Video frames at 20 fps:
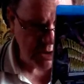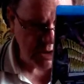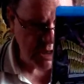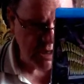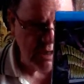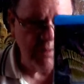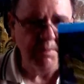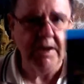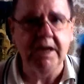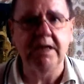
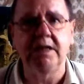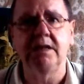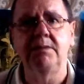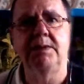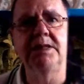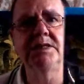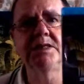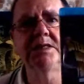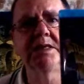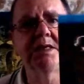trailer made in the
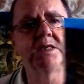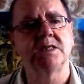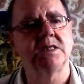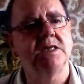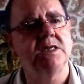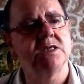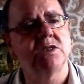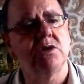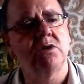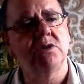mid
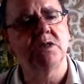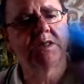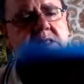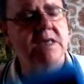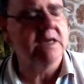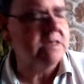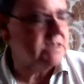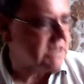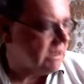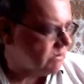60s, Dr.
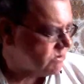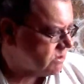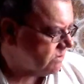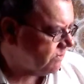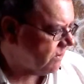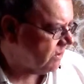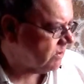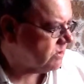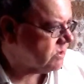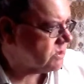Terror's House of
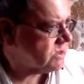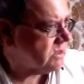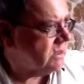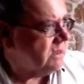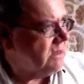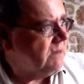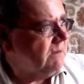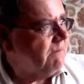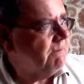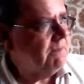Horrors.
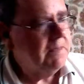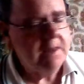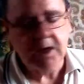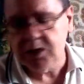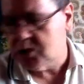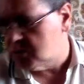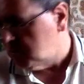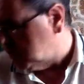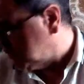Next